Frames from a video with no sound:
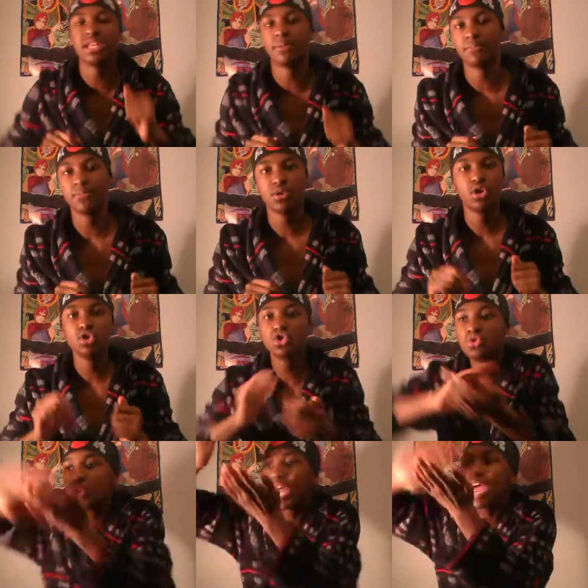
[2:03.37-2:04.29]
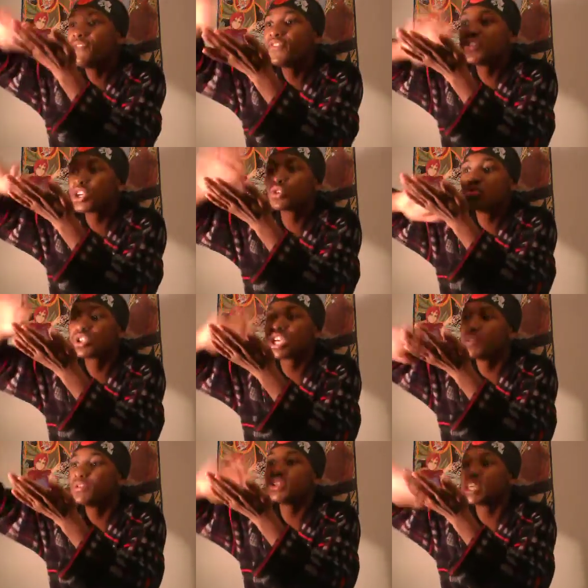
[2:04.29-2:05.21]
doing them. Doing every
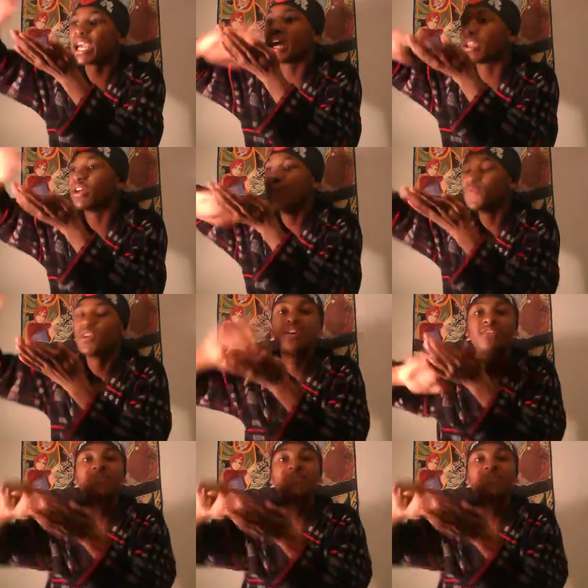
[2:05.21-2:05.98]
single series he can.